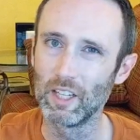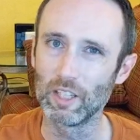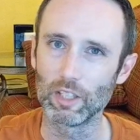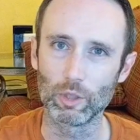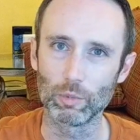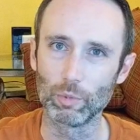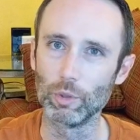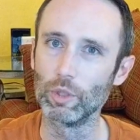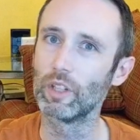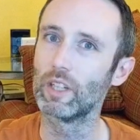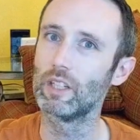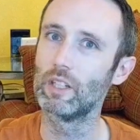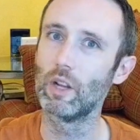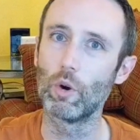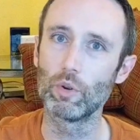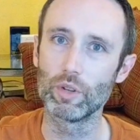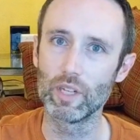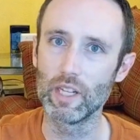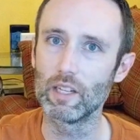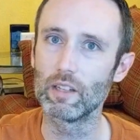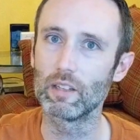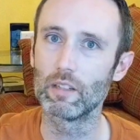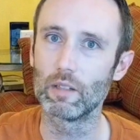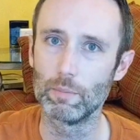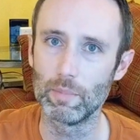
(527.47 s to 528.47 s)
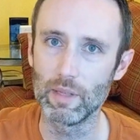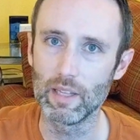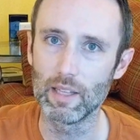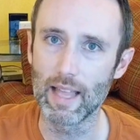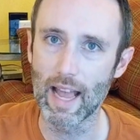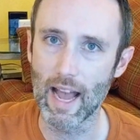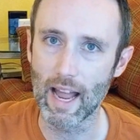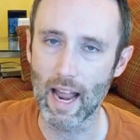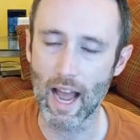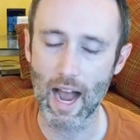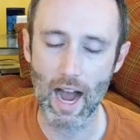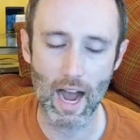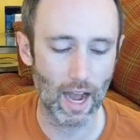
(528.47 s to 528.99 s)
you really don't need it to be
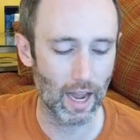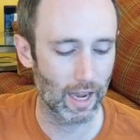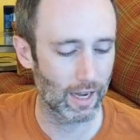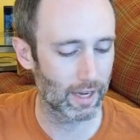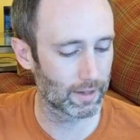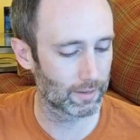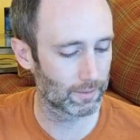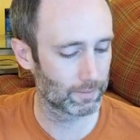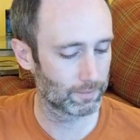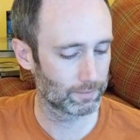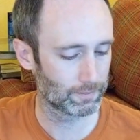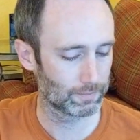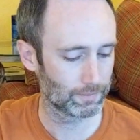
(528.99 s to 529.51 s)
that high.